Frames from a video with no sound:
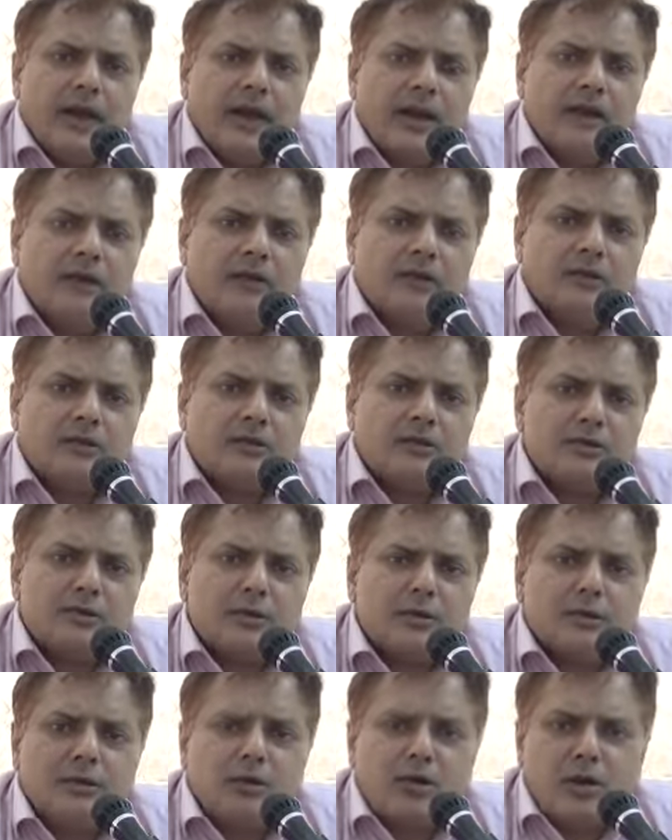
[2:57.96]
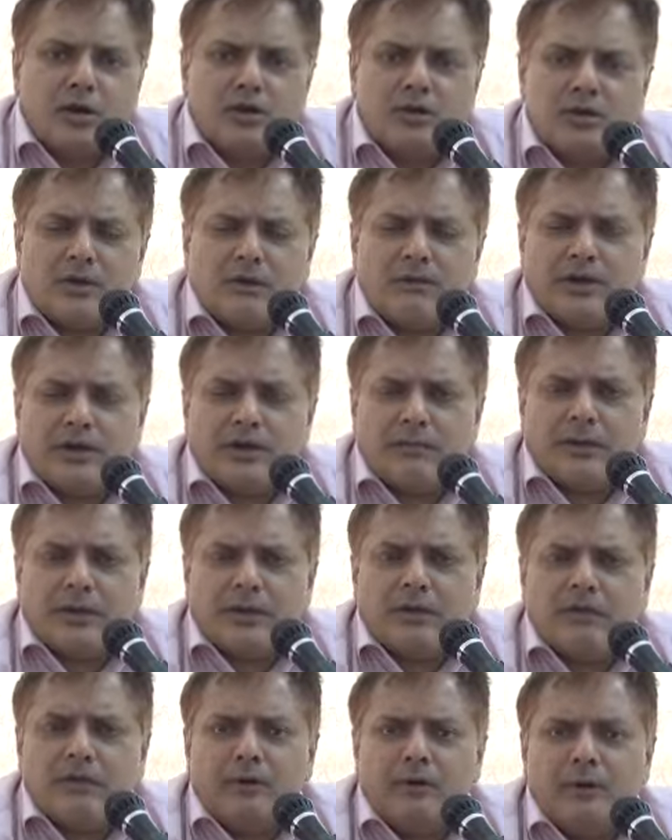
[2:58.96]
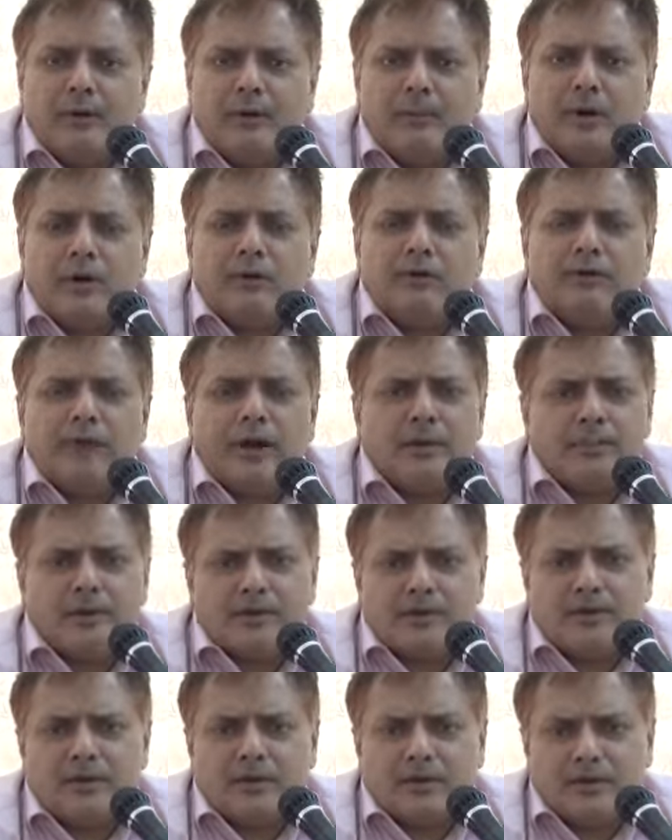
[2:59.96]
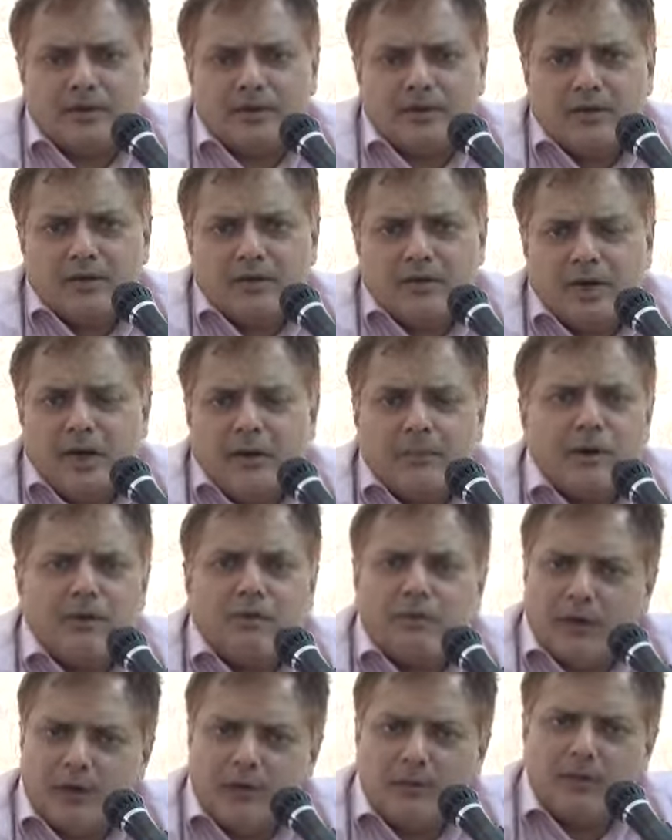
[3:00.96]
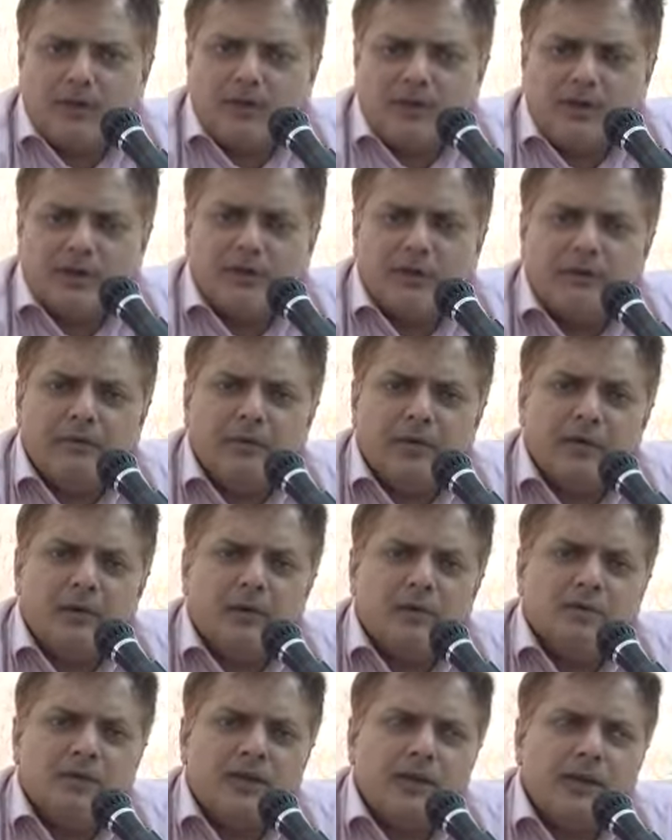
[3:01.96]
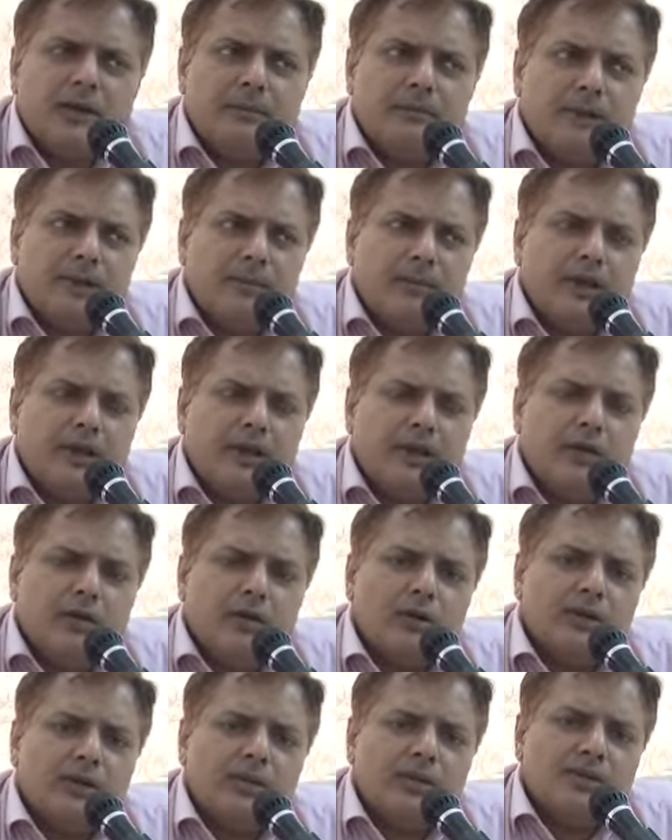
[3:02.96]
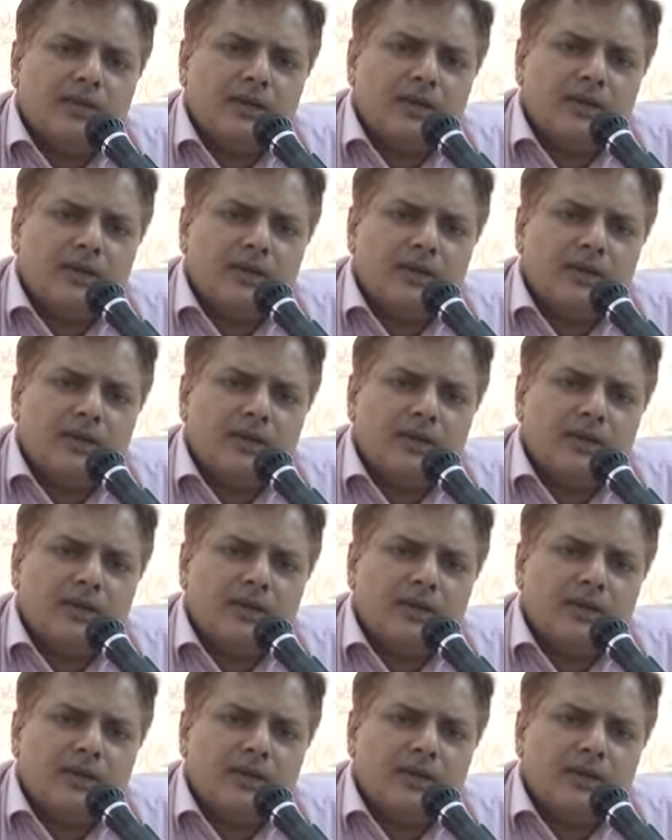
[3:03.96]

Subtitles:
And so the cost of that money will be about 5%. About 1% they will lose in implementing all this